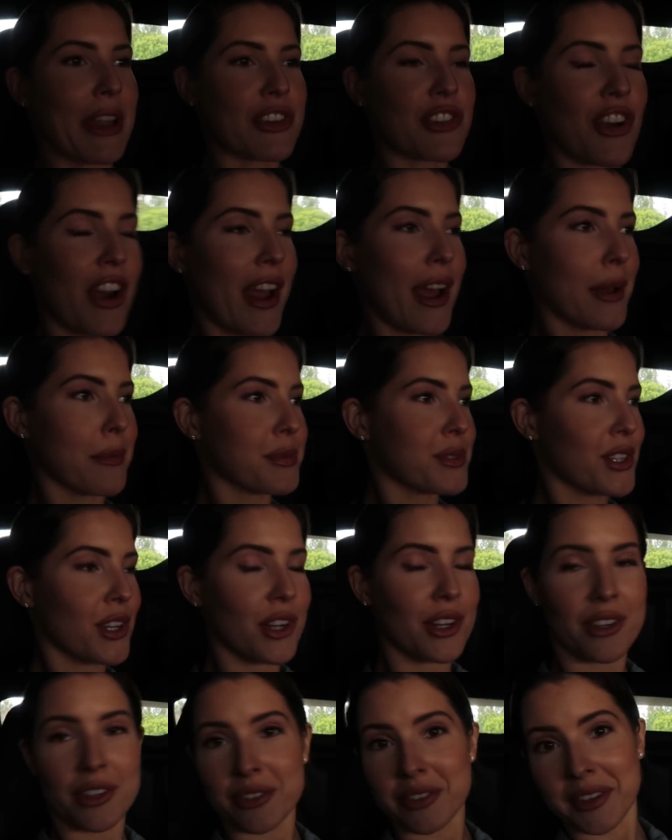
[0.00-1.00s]
my traps
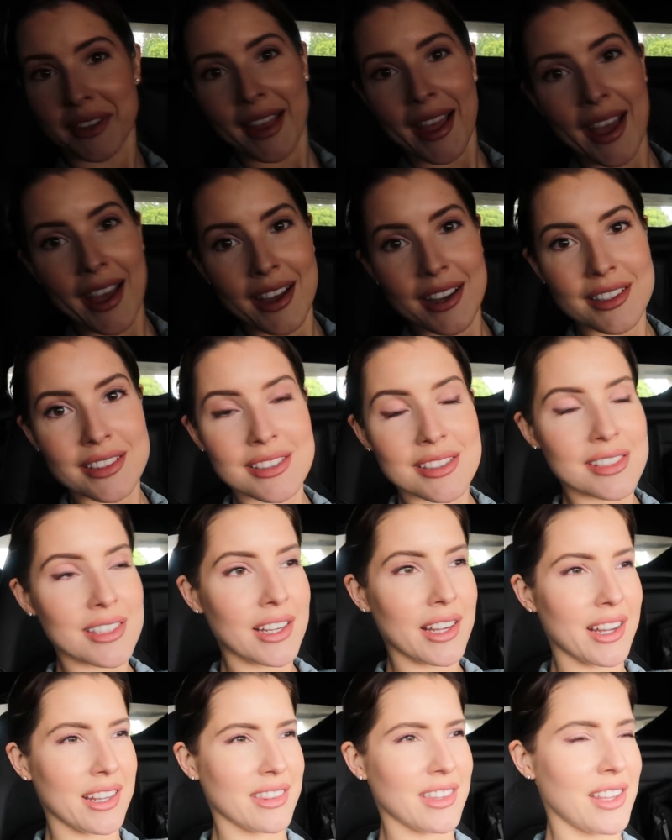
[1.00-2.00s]
are
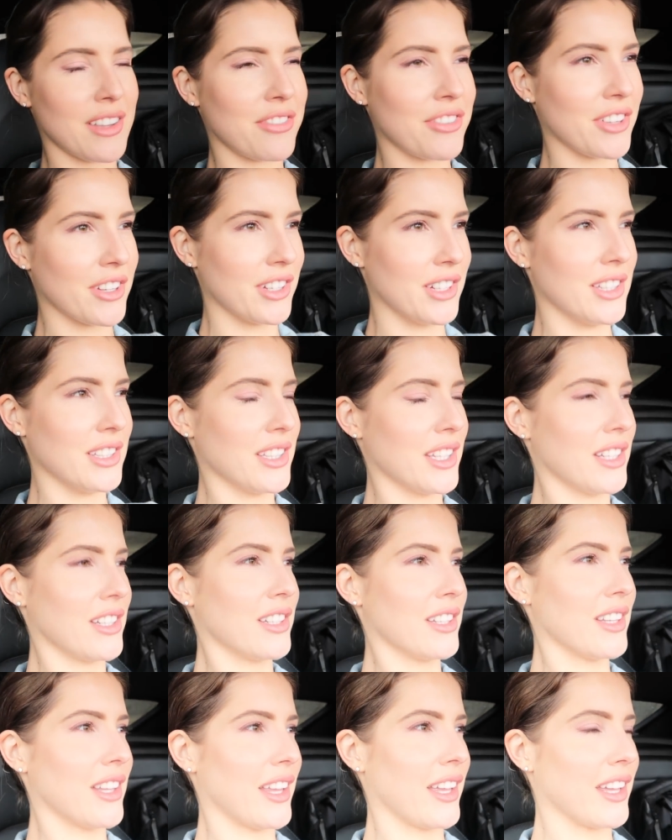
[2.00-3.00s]
relaxed and they feel a
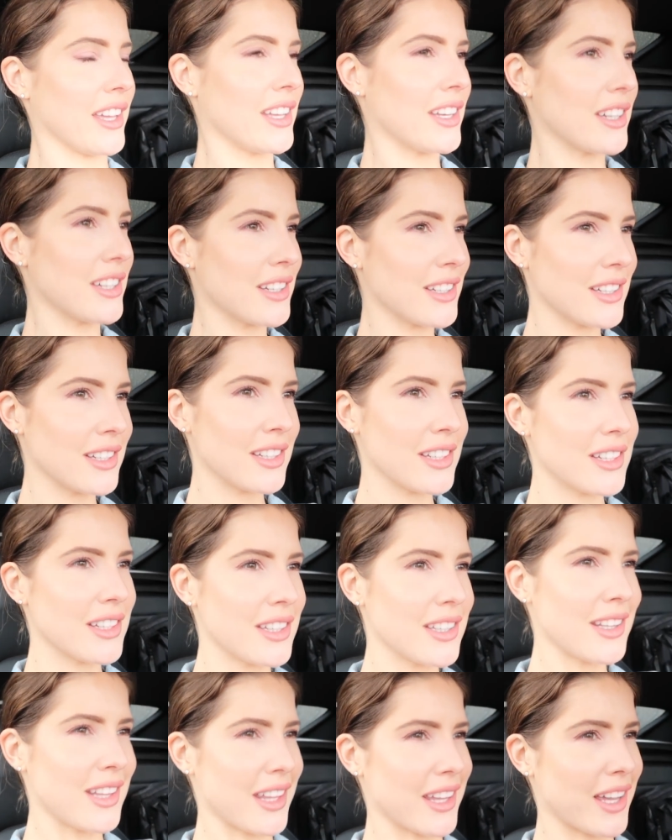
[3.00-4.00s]
little like
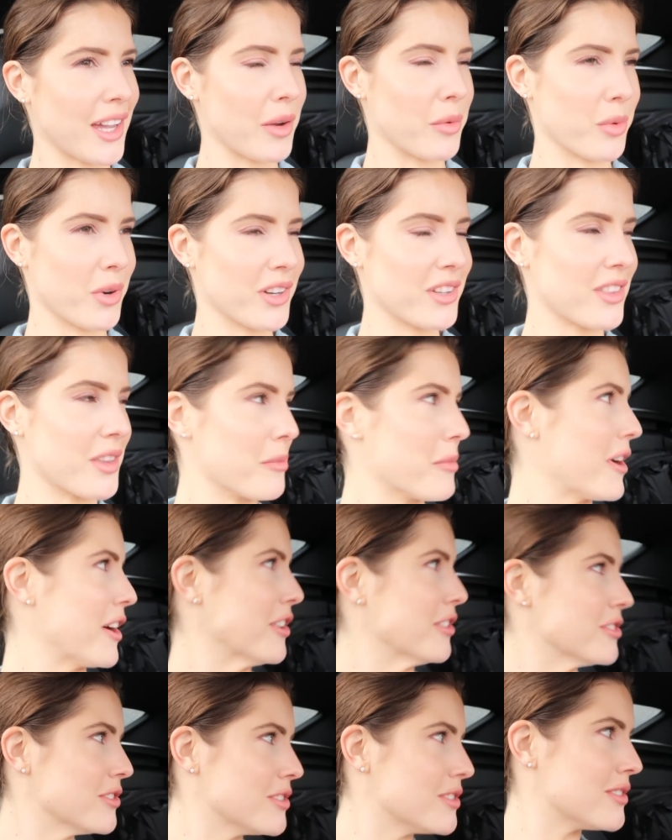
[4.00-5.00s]
I worked them
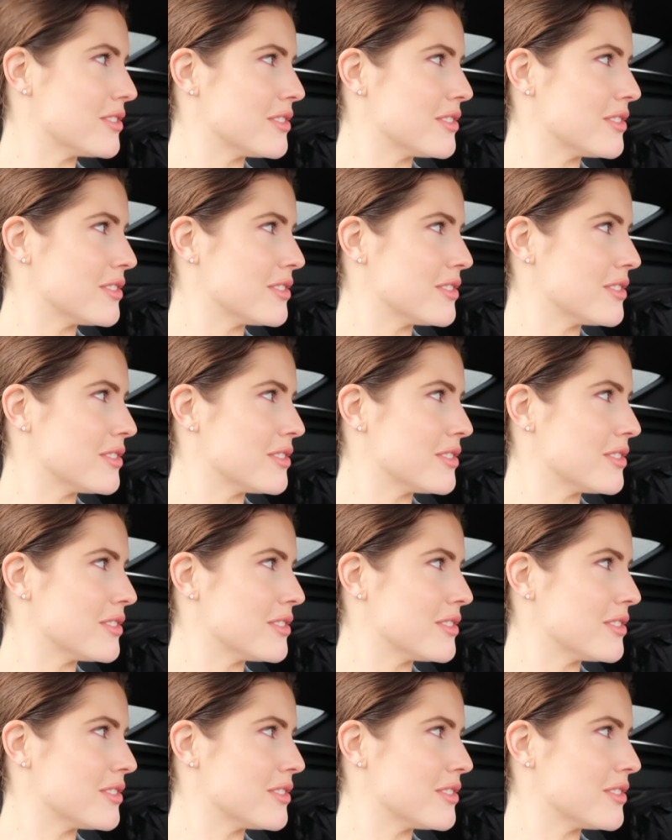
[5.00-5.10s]
out.